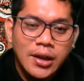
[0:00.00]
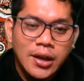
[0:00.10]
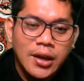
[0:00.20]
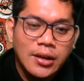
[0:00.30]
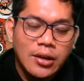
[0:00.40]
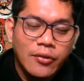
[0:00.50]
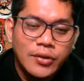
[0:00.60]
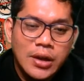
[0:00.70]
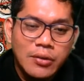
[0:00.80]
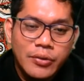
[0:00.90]
and
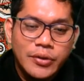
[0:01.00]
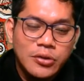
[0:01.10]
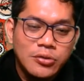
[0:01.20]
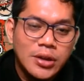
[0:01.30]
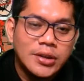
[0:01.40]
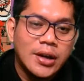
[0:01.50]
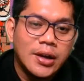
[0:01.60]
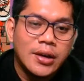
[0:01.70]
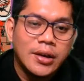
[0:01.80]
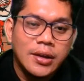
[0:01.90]
overlay with the new data,